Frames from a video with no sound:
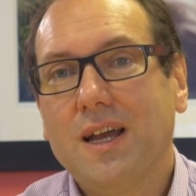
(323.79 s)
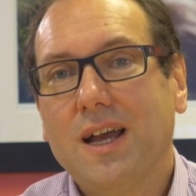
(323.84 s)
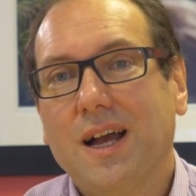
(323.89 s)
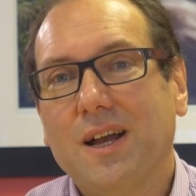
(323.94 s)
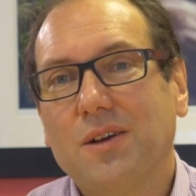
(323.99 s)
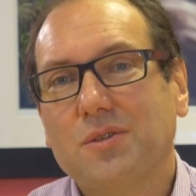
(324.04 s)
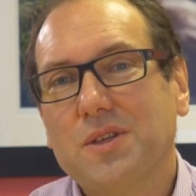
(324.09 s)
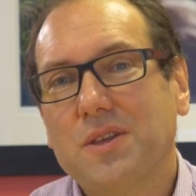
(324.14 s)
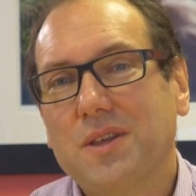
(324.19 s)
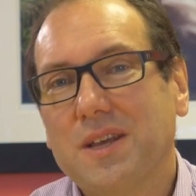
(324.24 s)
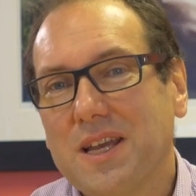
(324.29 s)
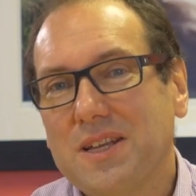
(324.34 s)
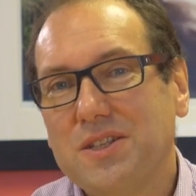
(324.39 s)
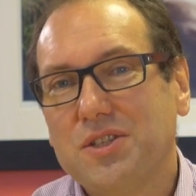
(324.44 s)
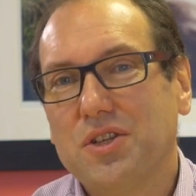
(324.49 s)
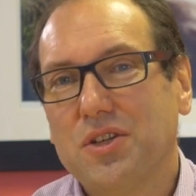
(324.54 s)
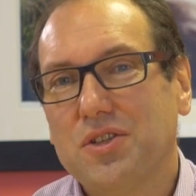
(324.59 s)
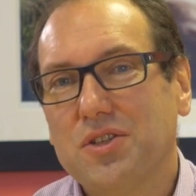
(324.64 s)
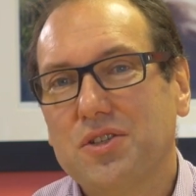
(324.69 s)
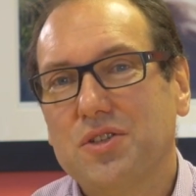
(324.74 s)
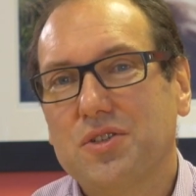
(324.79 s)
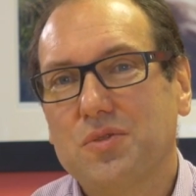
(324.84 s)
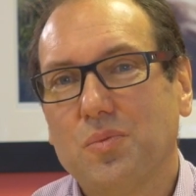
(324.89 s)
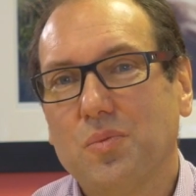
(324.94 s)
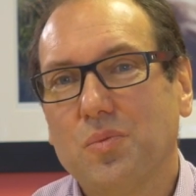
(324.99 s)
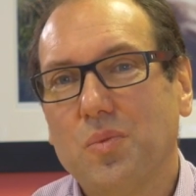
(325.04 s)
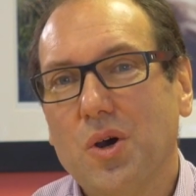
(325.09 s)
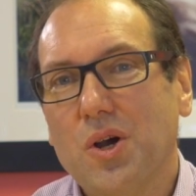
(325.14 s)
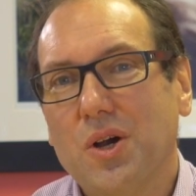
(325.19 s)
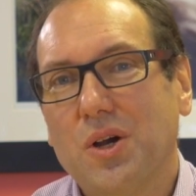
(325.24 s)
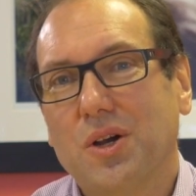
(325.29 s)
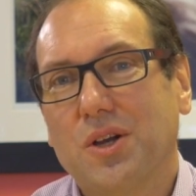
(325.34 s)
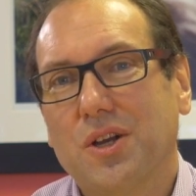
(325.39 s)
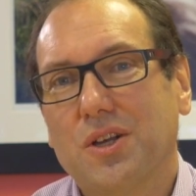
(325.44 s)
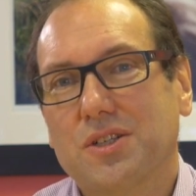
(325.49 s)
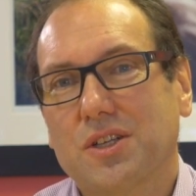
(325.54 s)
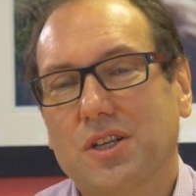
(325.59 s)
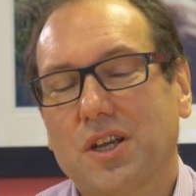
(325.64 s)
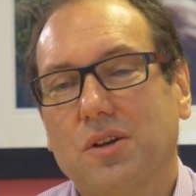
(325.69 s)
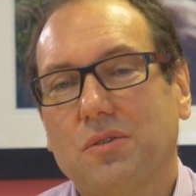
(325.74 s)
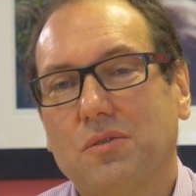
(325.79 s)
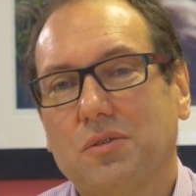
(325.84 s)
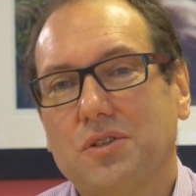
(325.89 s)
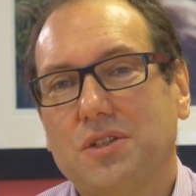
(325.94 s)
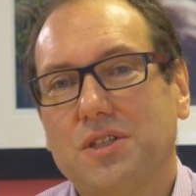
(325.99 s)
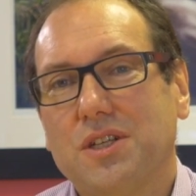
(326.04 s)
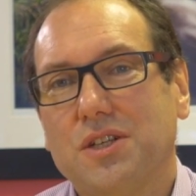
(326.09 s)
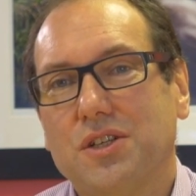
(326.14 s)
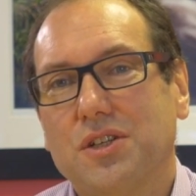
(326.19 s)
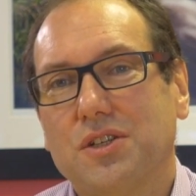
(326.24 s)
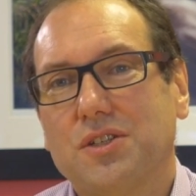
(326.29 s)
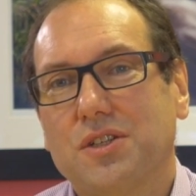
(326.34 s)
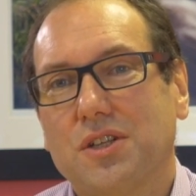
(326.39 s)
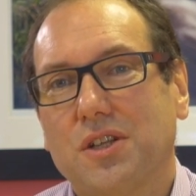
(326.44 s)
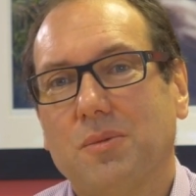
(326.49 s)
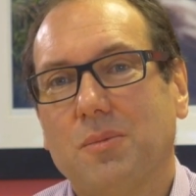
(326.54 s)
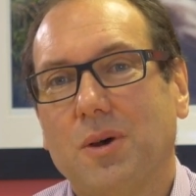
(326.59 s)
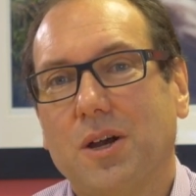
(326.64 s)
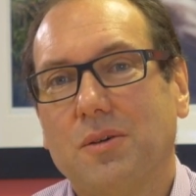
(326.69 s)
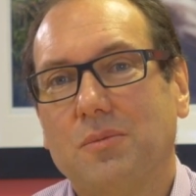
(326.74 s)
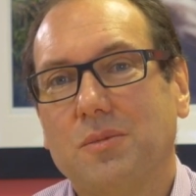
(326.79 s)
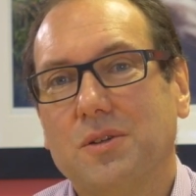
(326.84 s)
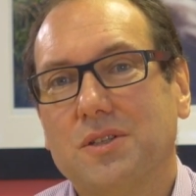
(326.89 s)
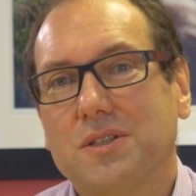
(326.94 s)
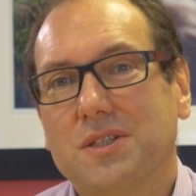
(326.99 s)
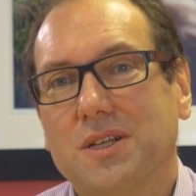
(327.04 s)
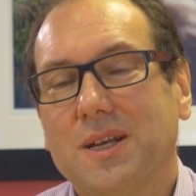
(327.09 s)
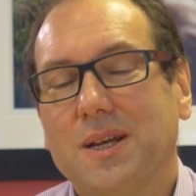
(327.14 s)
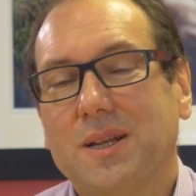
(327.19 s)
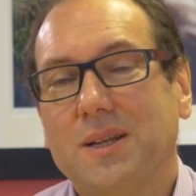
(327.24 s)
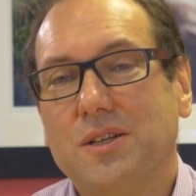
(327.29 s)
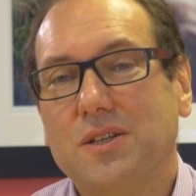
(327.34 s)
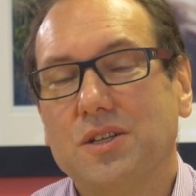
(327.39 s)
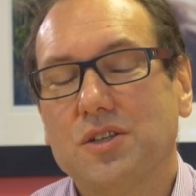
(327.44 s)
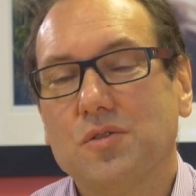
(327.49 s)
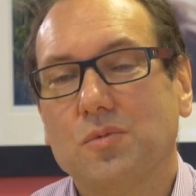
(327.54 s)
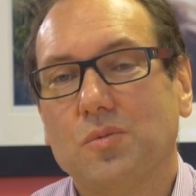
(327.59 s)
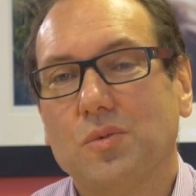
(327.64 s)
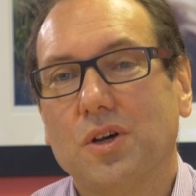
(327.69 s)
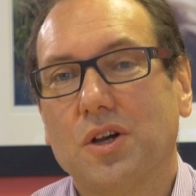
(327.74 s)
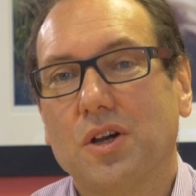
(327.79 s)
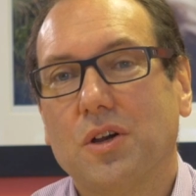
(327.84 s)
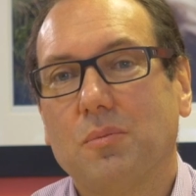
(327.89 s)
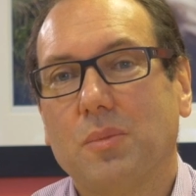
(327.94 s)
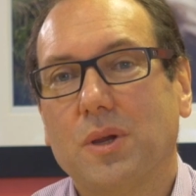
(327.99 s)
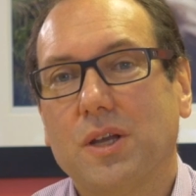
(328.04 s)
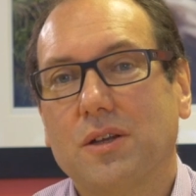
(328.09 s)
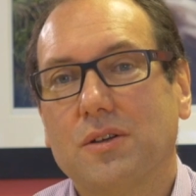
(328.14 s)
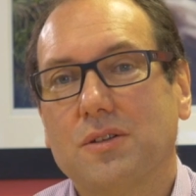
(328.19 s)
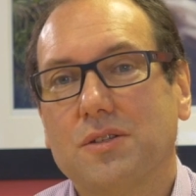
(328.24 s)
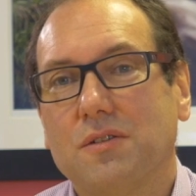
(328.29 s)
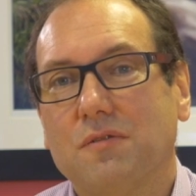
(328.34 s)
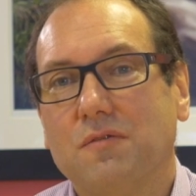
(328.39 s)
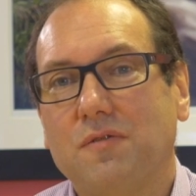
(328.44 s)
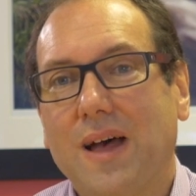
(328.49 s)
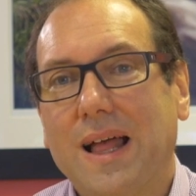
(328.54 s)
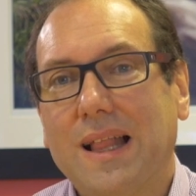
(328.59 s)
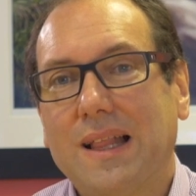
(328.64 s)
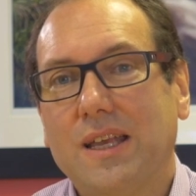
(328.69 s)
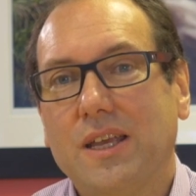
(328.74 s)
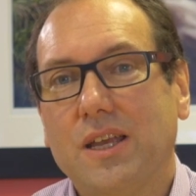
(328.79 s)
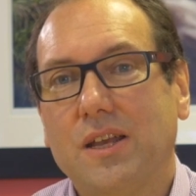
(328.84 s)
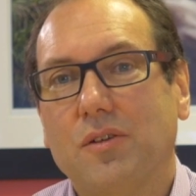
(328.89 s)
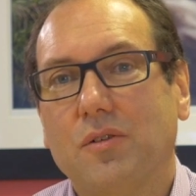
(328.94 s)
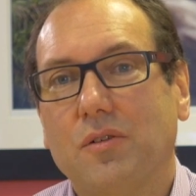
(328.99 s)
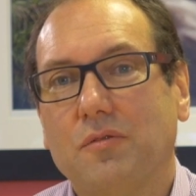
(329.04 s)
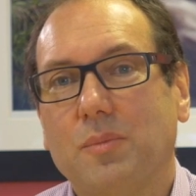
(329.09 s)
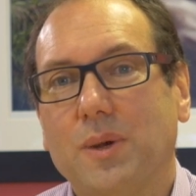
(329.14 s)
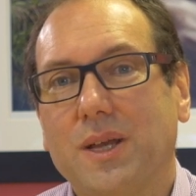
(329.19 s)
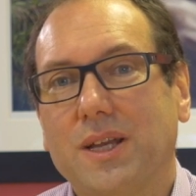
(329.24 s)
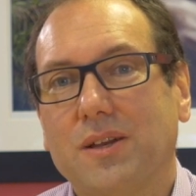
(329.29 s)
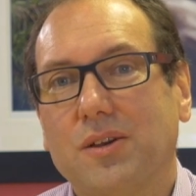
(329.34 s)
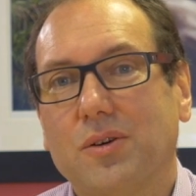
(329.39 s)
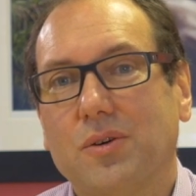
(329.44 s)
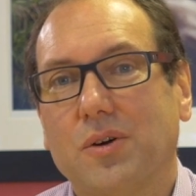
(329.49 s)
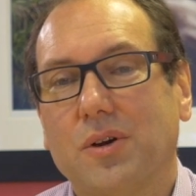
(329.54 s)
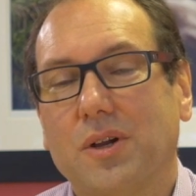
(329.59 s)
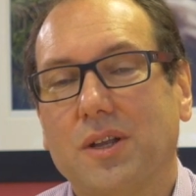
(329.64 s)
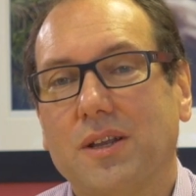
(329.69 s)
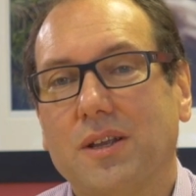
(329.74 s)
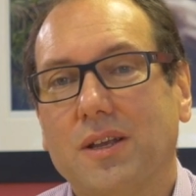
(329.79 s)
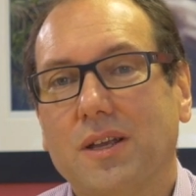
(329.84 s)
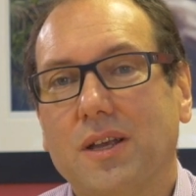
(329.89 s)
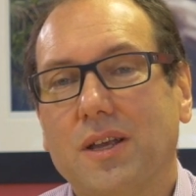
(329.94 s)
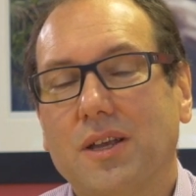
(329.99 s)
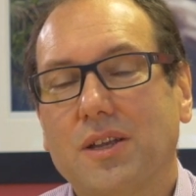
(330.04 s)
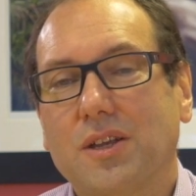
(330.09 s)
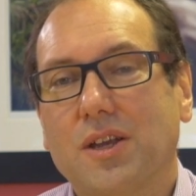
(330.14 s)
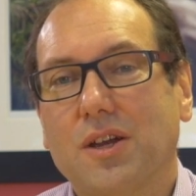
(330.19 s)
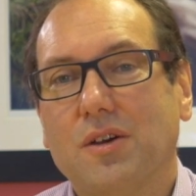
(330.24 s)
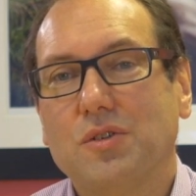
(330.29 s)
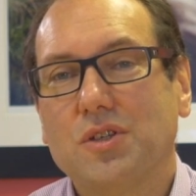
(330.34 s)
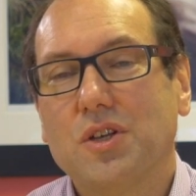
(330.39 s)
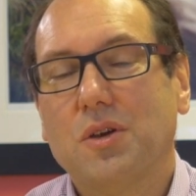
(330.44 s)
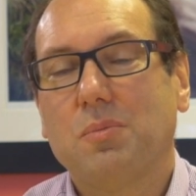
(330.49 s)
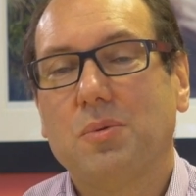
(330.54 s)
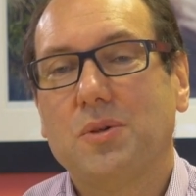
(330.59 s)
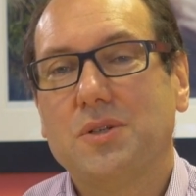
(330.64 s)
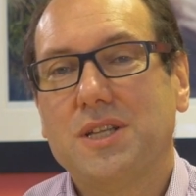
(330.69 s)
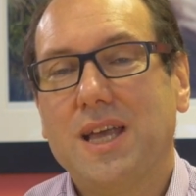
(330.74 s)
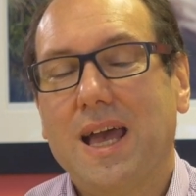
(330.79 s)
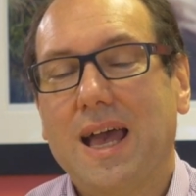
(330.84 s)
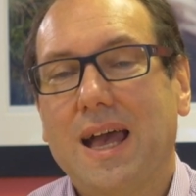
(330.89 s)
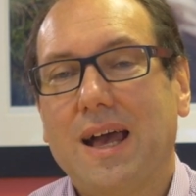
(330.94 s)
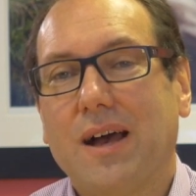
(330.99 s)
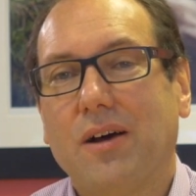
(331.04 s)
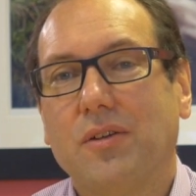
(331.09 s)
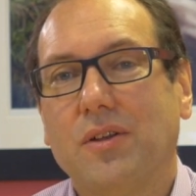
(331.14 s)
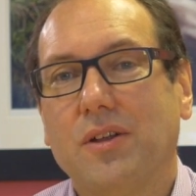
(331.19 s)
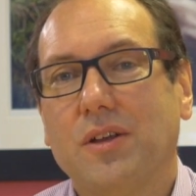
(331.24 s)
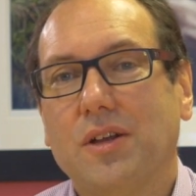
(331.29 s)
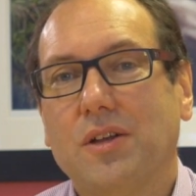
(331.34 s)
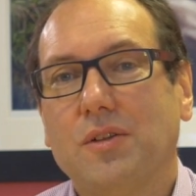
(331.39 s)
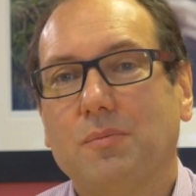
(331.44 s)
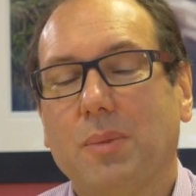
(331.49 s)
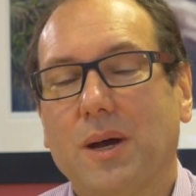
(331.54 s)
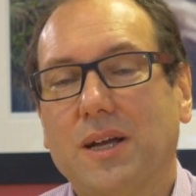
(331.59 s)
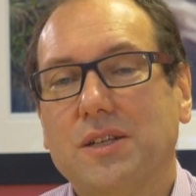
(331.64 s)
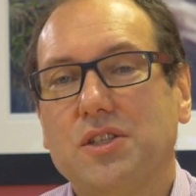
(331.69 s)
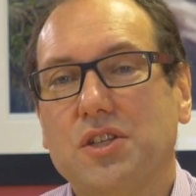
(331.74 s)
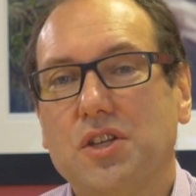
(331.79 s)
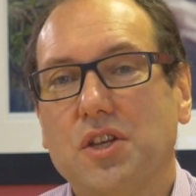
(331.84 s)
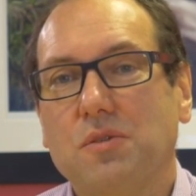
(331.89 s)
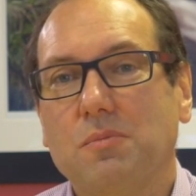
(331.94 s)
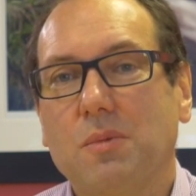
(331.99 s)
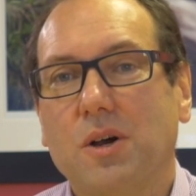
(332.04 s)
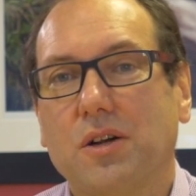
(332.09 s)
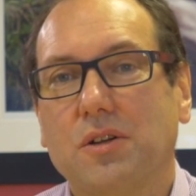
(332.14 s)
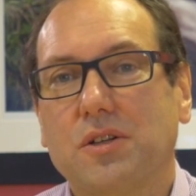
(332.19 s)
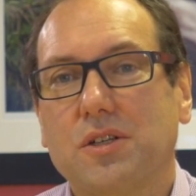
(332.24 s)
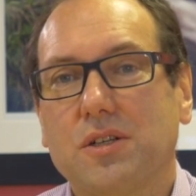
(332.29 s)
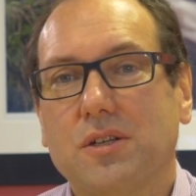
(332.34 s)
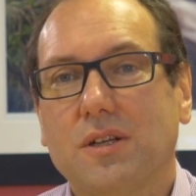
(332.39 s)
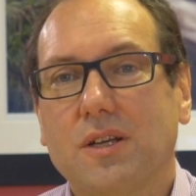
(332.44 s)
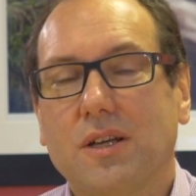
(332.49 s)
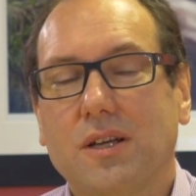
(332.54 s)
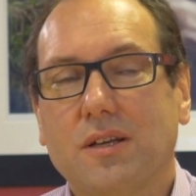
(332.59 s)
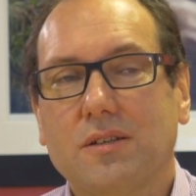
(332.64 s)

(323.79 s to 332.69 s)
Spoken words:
I also think it doesn't work as a currency just at the moment. And it doesn't work because the value of Bitcoin goes up and down by too much.